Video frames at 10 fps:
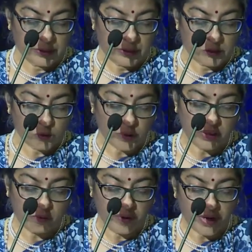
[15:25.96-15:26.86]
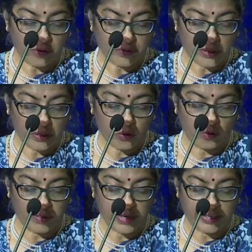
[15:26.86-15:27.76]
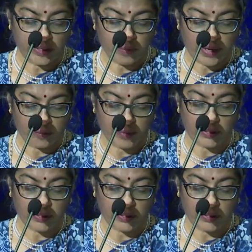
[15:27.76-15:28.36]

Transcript: So in the wake of the COVID-19 pandemic,